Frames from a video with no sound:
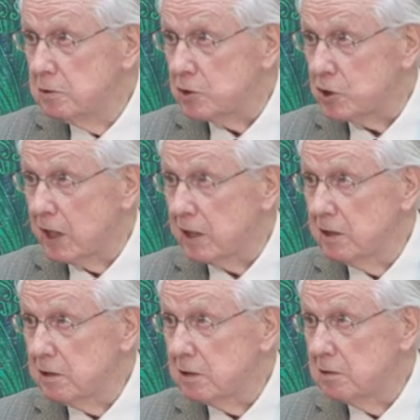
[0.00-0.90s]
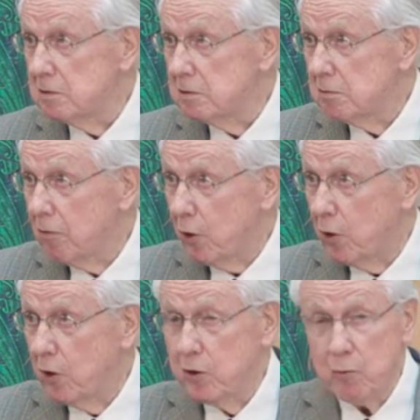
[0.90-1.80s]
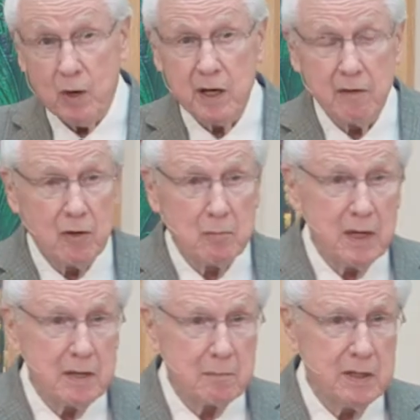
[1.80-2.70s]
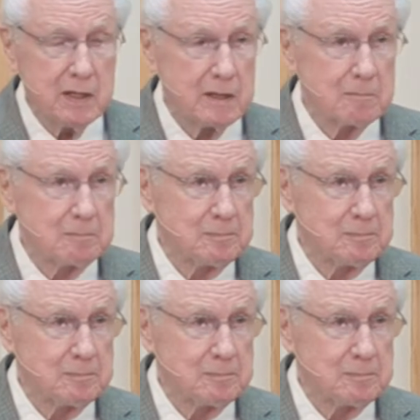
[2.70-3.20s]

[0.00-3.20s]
second, third, whatever it might be.